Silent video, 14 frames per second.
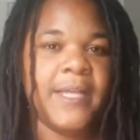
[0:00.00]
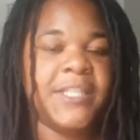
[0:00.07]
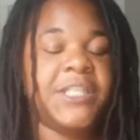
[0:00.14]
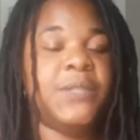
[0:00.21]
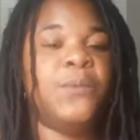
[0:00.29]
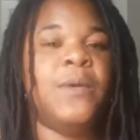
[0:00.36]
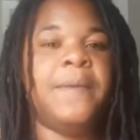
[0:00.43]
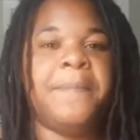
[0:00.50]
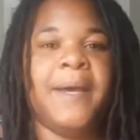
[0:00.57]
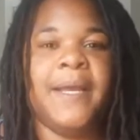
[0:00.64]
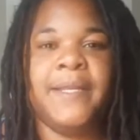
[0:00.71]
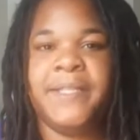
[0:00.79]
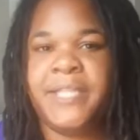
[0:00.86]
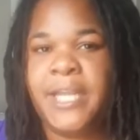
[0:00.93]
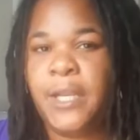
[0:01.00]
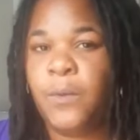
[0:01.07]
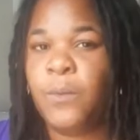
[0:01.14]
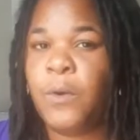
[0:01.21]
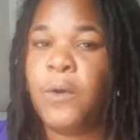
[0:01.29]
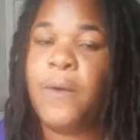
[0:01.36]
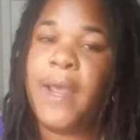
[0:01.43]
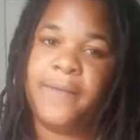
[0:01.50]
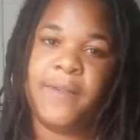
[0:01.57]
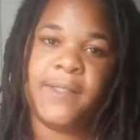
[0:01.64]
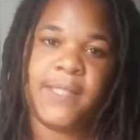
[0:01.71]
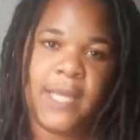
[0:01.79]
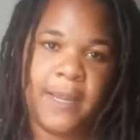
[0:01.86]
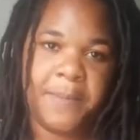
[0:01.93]
She went by Jane Roe at
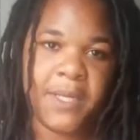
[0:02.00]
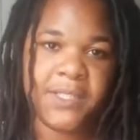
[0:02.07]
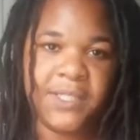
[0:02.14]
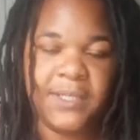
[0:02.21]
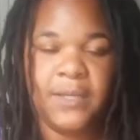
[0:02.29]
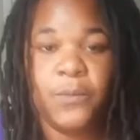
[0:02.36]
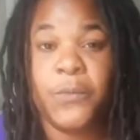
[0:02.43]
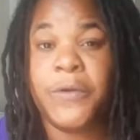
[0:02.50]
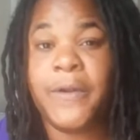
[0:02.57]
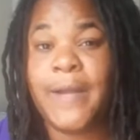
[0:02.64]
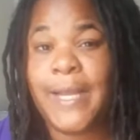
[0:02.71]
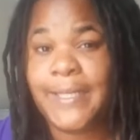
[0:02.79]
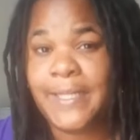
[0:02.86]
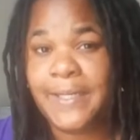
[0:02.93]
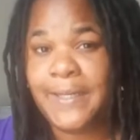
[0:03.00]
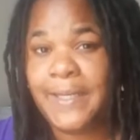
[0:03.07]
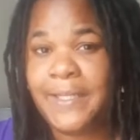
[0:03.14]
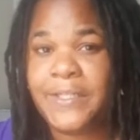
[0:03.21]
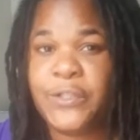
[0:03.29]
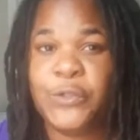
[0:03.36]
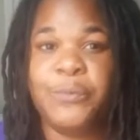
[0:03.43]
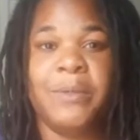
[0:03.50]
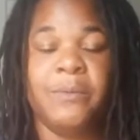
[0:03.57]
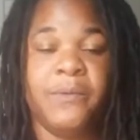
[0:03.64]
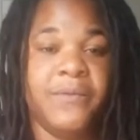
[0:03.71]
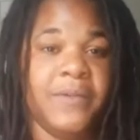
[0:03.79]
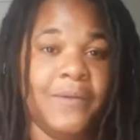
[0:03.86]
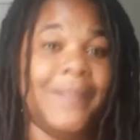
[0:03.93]
the time because she didn't want her identity to be
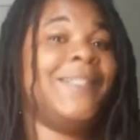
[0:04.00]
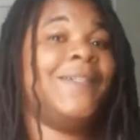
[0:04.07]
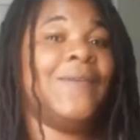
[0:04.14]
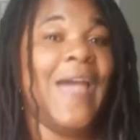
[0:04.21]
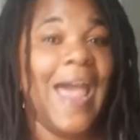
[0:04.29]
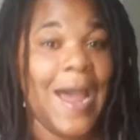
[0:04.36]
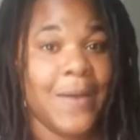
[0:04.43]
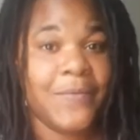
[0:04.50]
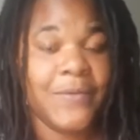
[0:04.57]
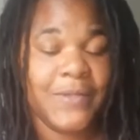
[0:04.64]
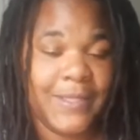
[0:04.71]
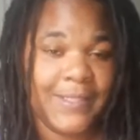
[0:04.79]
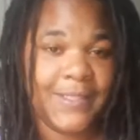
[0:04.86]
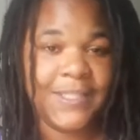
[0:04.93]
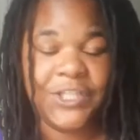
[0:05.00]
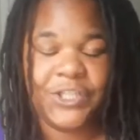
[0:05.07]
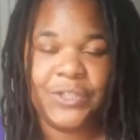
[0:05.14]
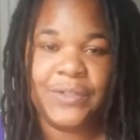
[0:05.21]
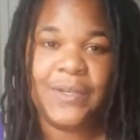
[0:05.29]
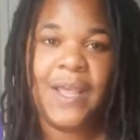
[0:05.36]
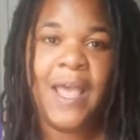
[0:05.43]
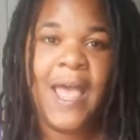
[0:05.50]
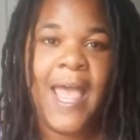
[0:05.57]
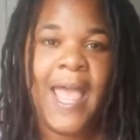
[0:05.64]
revealed until after the decision.